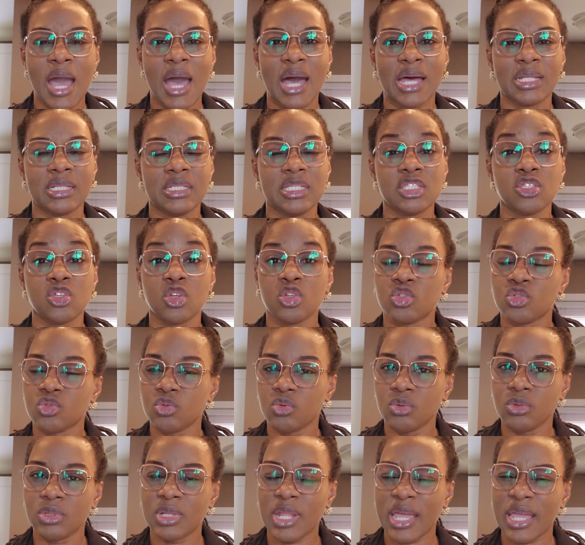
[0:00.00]
And this
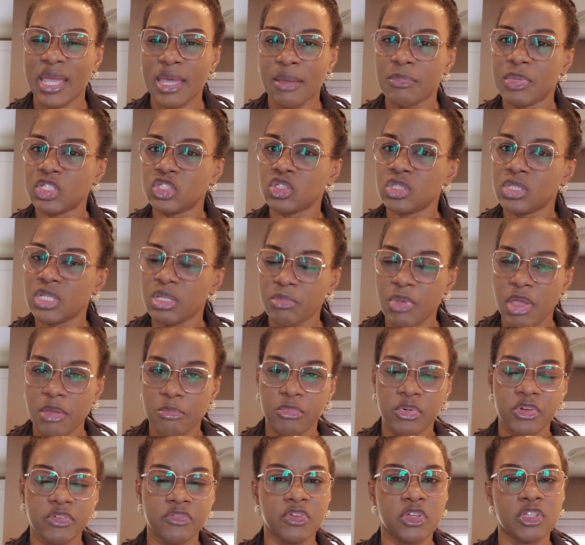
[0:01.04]
also, like I mentioned in my
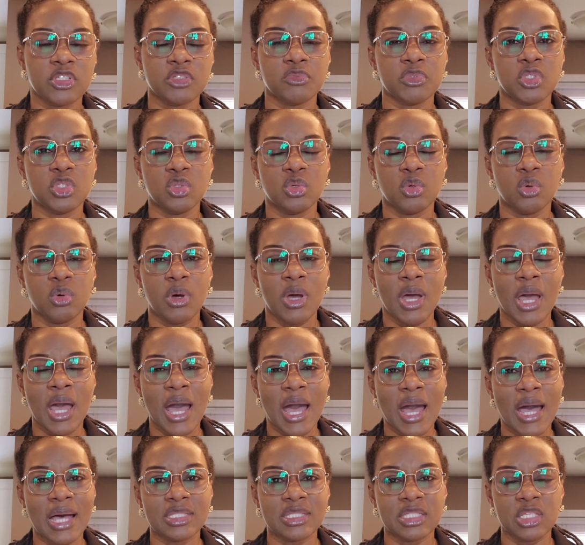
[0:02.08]
previous video,
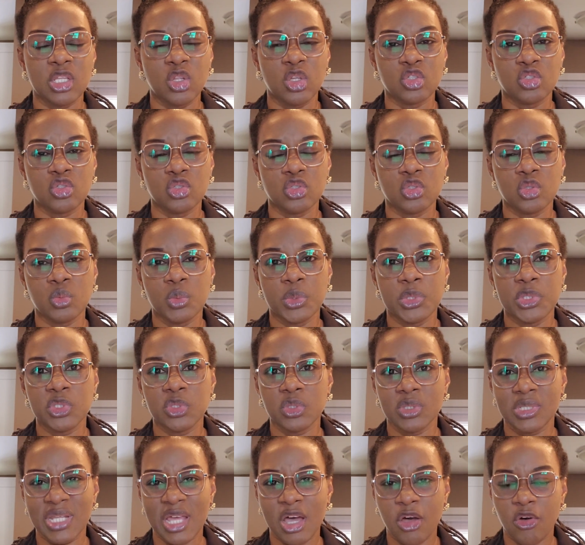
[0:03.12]
has a lot to do with
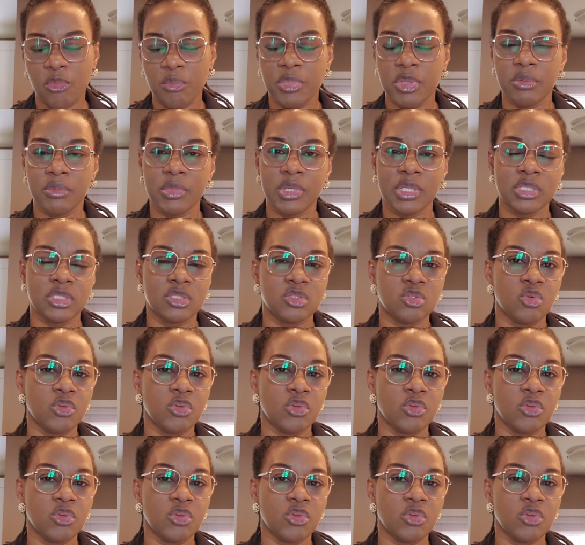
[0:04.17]
your down payment.